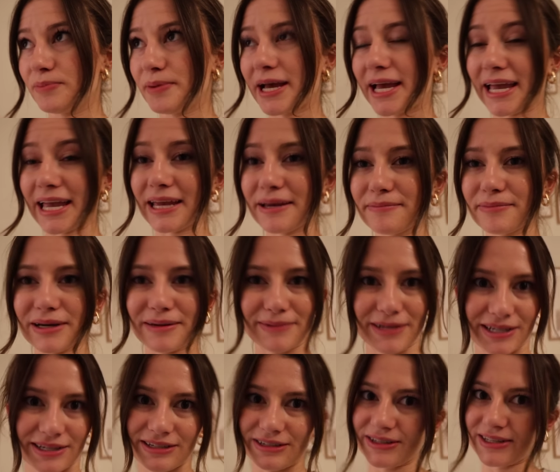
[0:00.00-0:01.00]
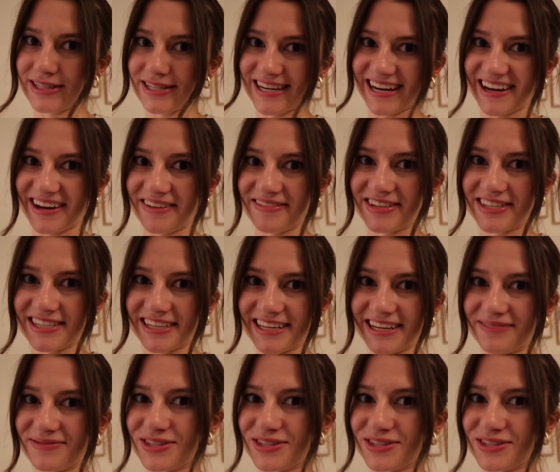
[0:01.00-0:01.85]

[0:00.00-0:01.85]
paint, but I'm not gonna do that tonight, obviously.